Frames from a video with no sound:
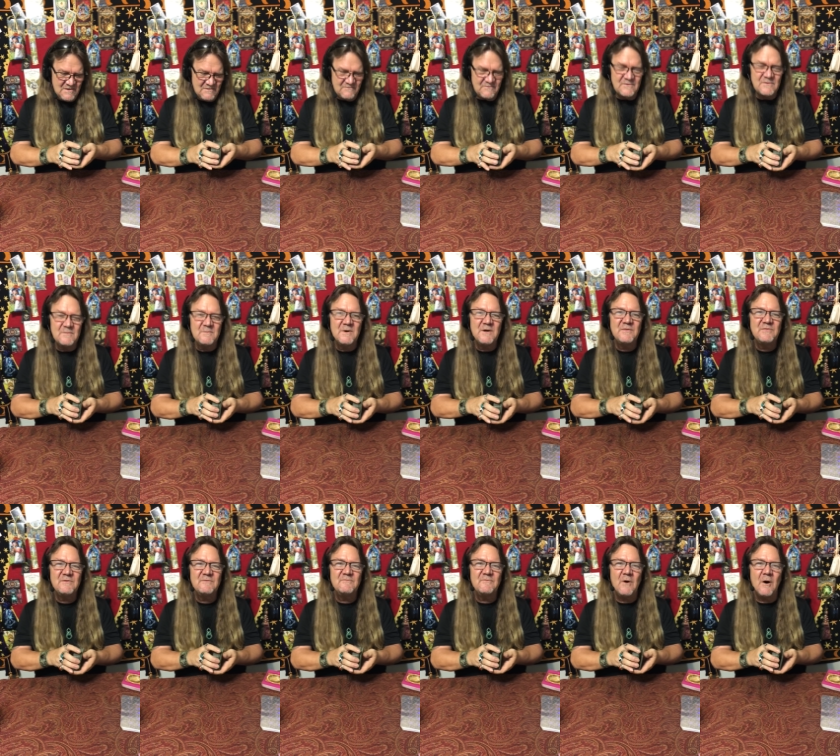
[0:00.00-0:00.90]
for the
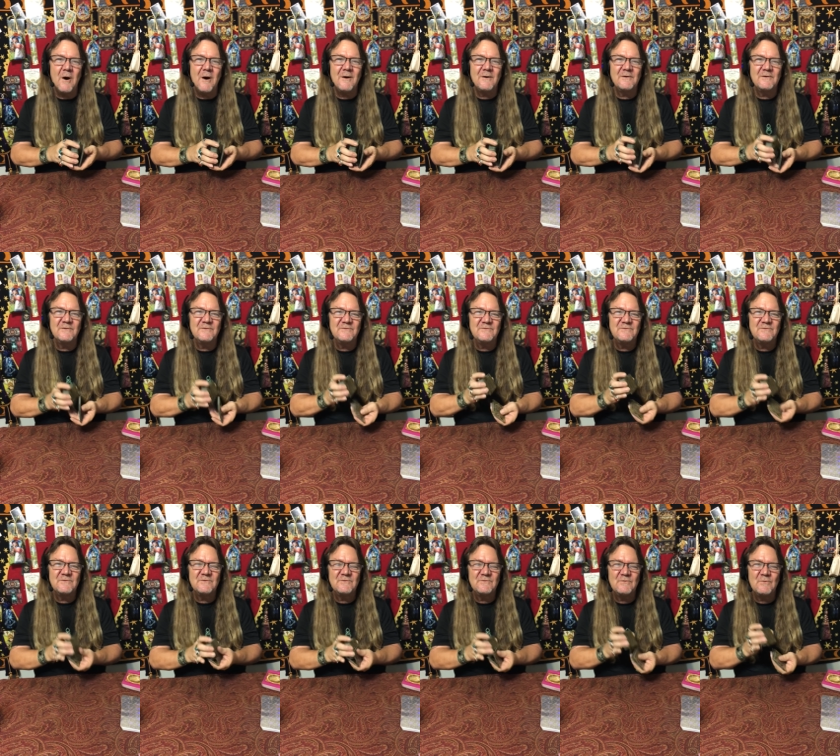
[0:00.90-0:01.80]
month of
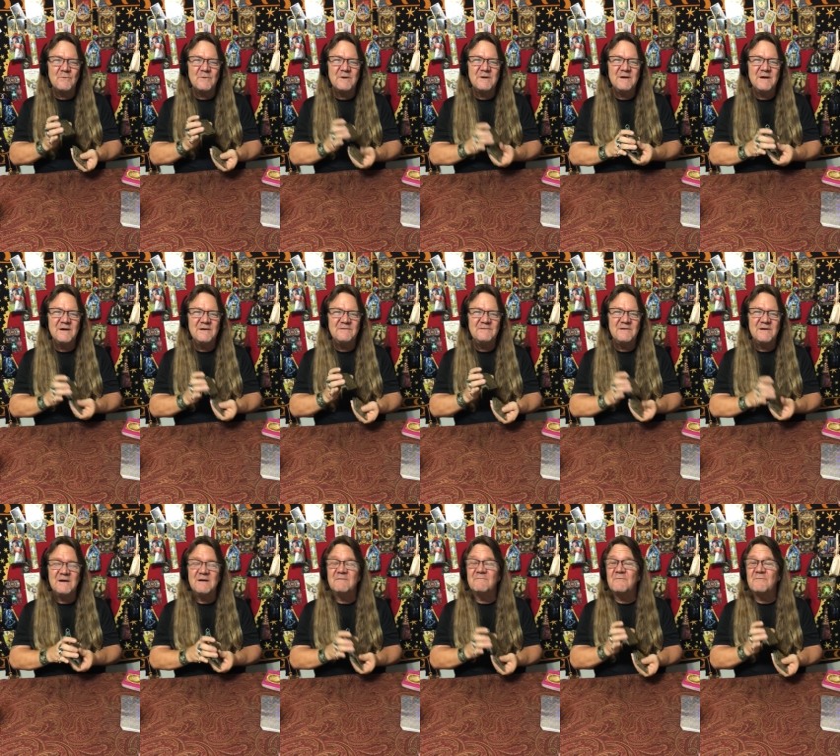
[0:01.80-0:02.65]
August 2018,